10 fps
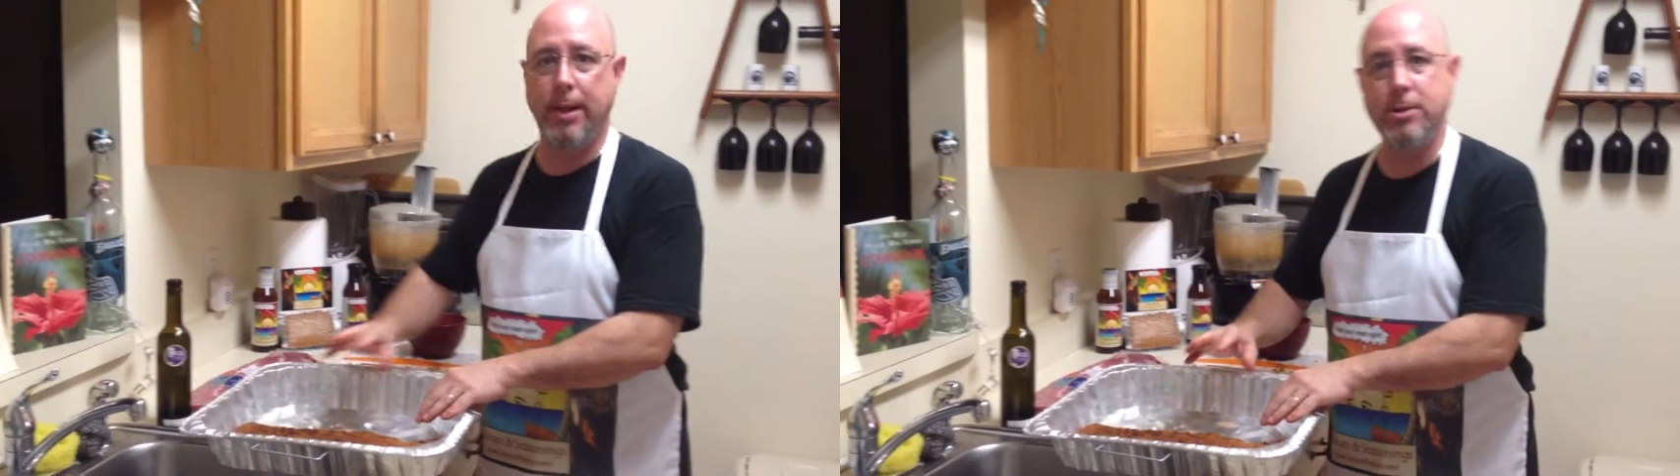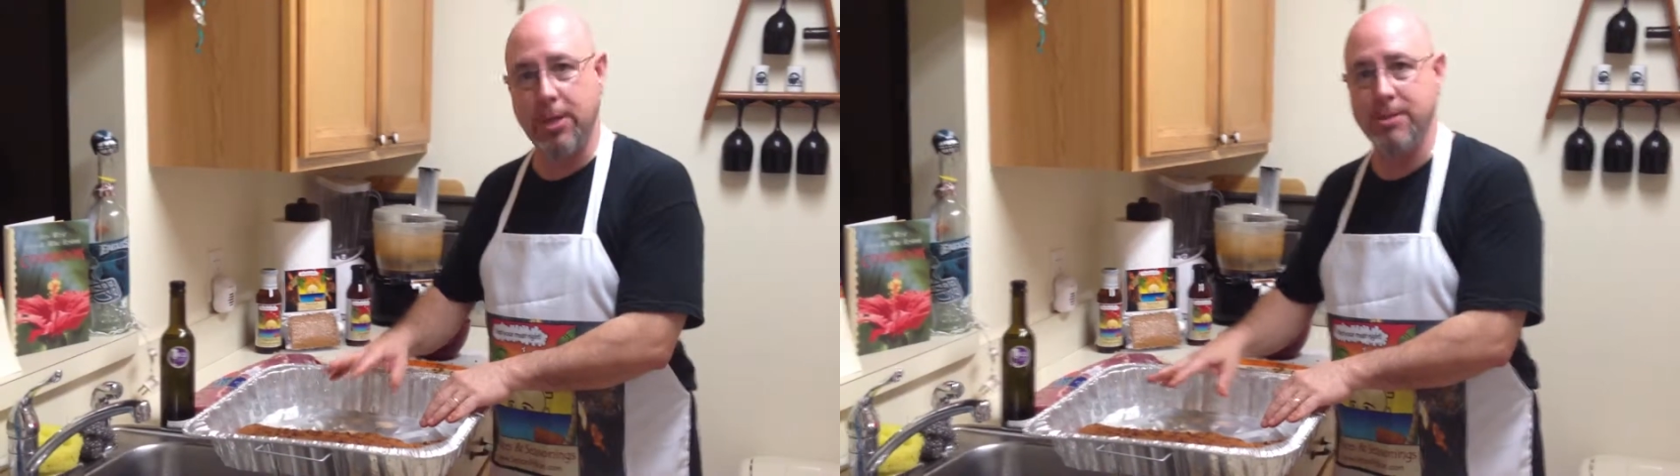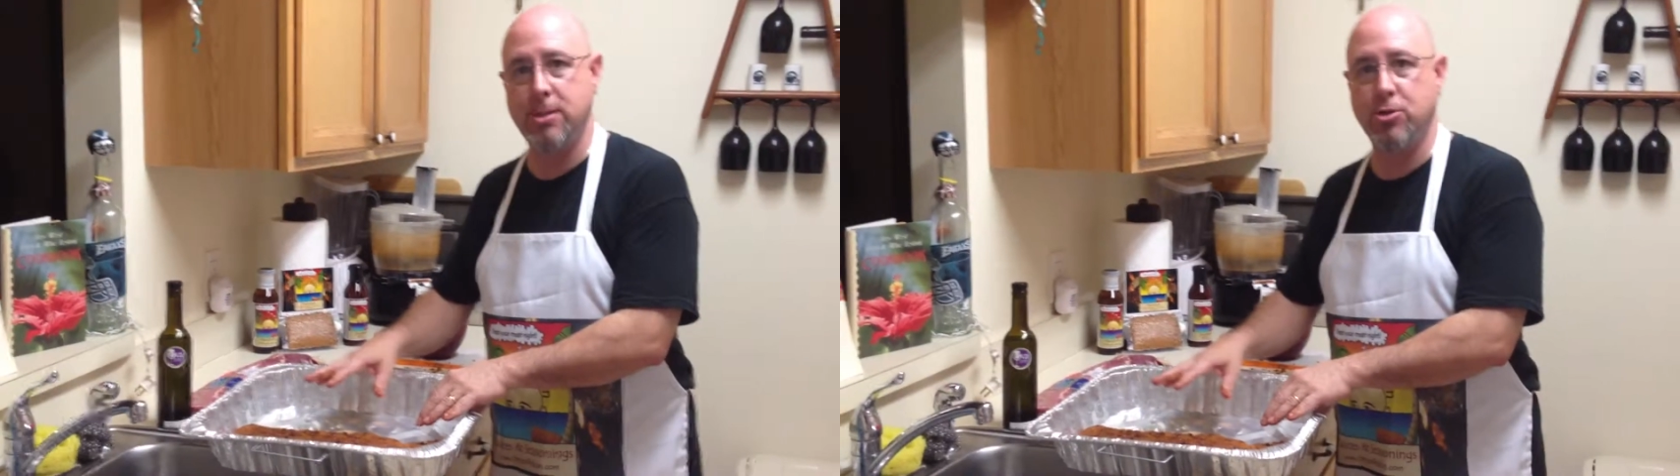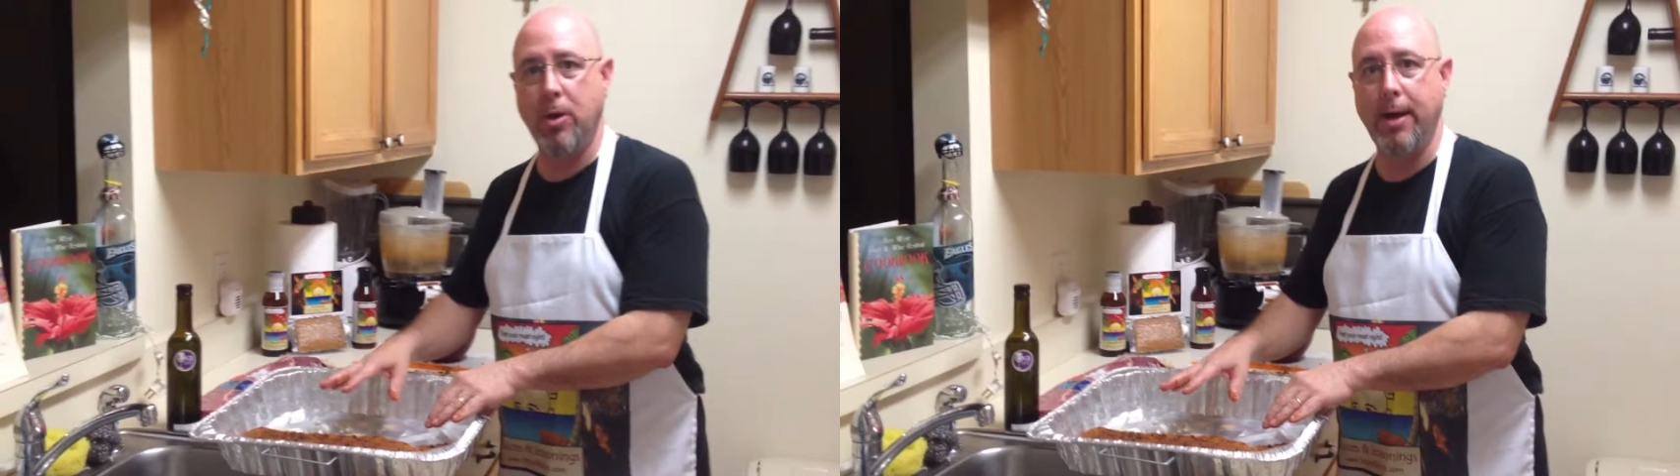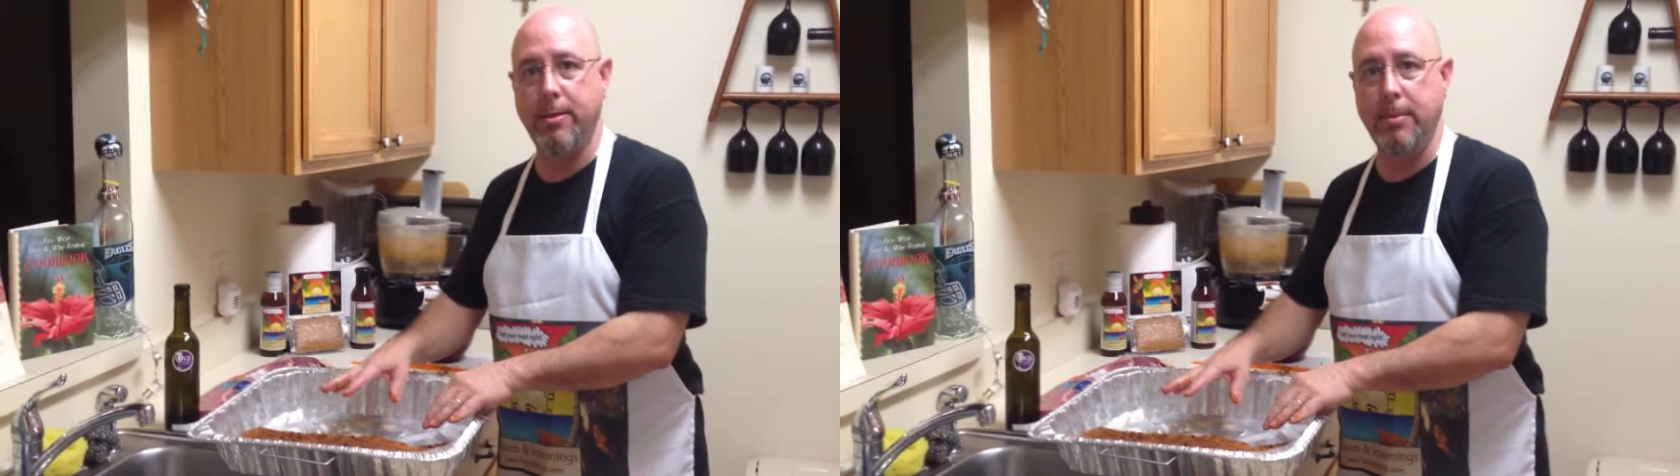That tends to
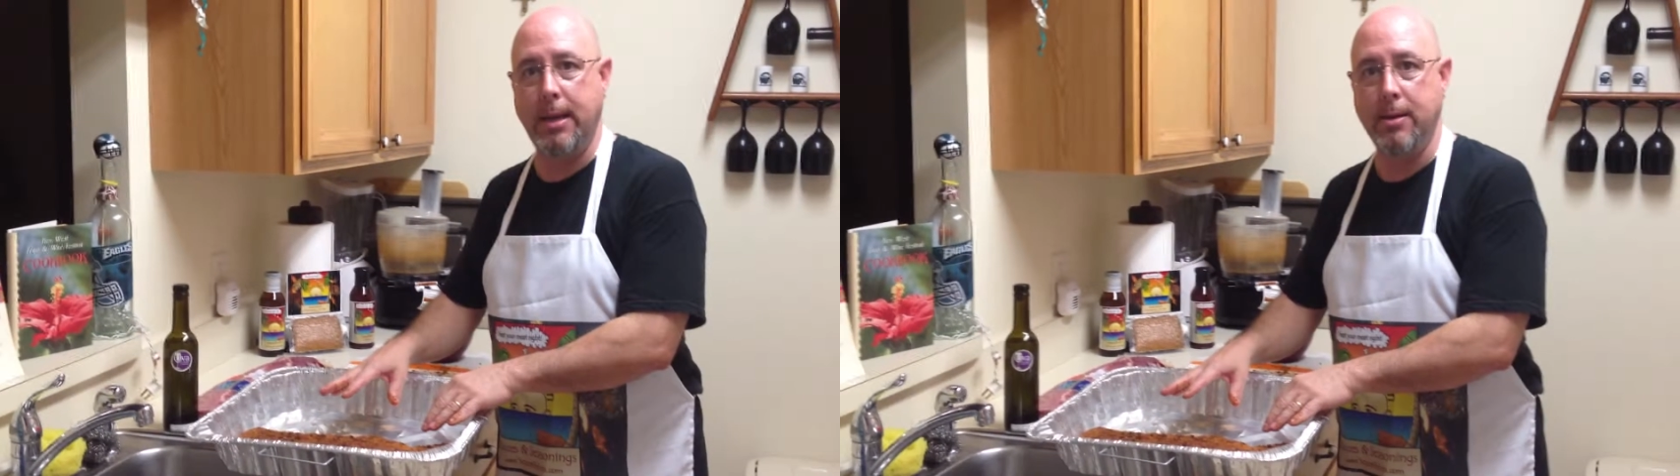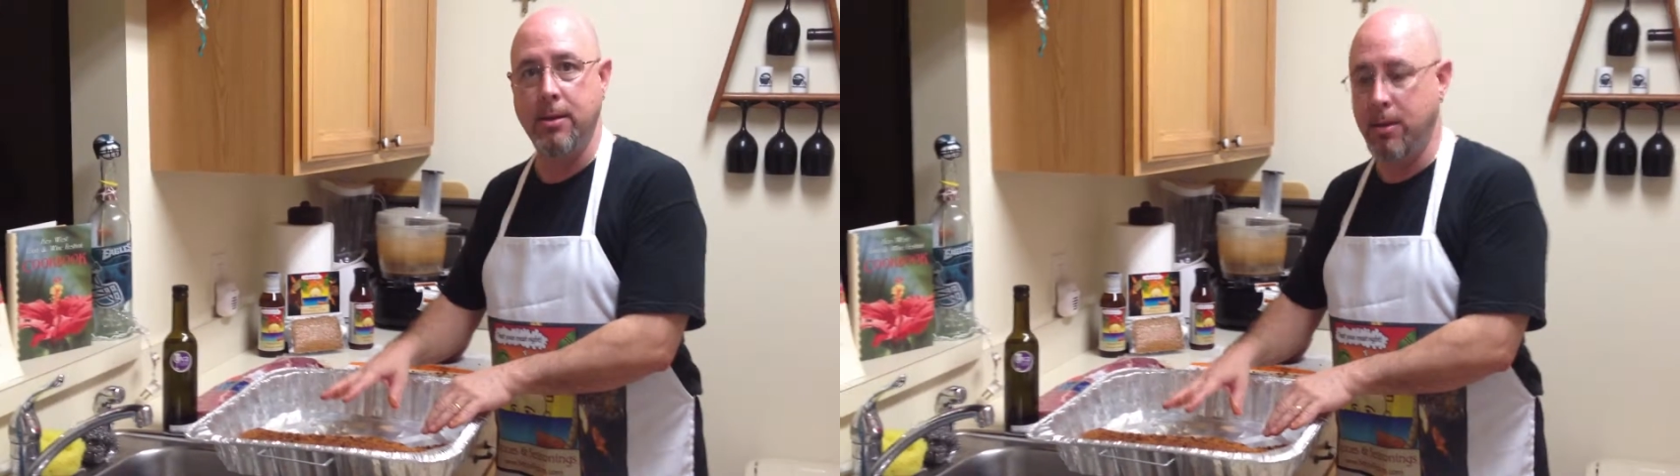dry the meat.